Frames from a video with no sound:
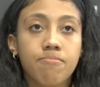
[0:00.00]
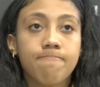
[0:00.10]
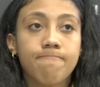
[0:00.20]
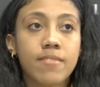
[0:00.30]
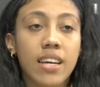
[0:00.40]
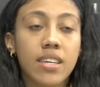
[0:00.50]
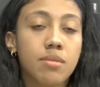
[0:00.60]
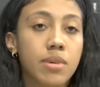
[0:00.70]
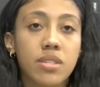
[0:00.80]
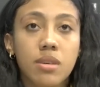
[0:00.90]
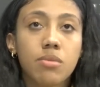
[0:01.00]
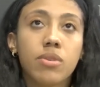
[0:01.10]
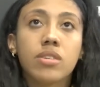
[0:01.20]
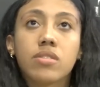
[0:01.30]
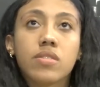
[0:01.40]
that can mess up the
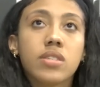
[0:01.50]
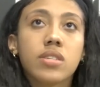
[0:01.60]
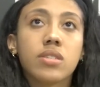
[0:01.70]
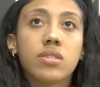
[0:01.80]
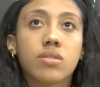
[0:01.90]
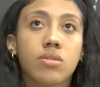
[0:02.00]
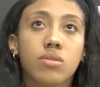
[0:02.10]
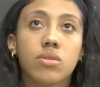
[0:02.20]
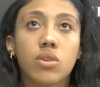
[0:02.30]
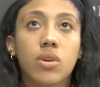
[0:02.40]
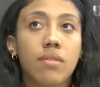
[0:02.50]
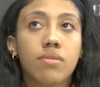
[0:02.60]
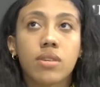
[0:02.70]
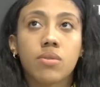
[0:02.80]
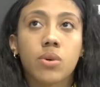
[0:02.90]
rest of the season. So you
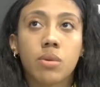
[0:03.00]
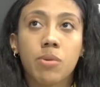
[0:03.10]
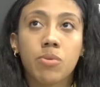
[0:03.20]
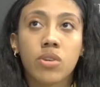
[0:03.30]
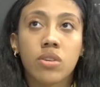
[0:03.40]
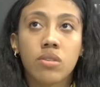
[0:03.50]
have to have quick memory.